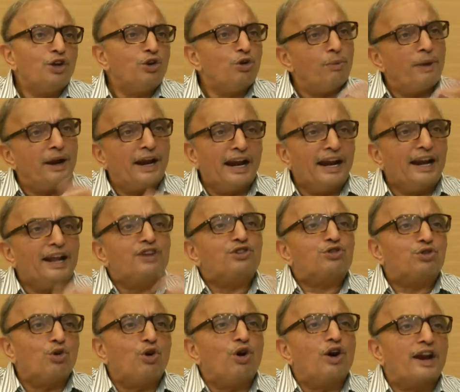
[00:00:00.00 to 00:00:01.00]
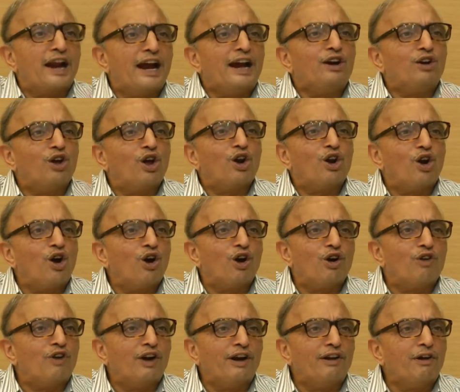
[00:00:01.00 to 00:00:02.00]
You may get a score right or wrong
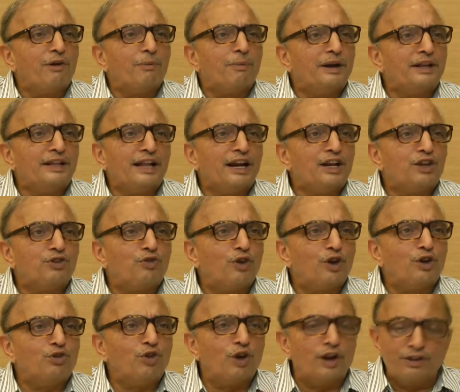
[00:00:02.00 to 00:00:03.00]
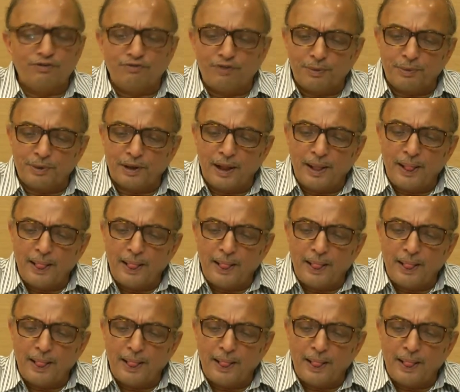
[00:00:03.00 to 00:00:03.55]
or whatever, but that is for your information.